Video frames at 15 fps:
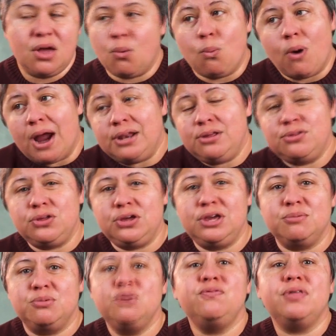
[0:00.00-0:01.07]
Why do you think
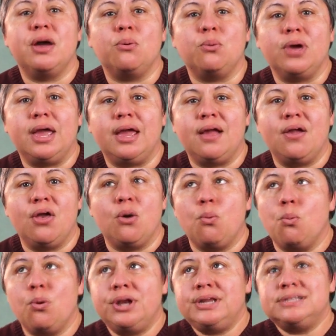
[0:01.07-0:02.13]
you move that way?
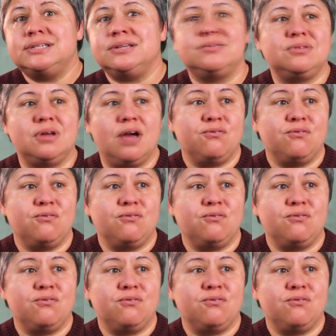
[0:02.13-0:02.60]
What is it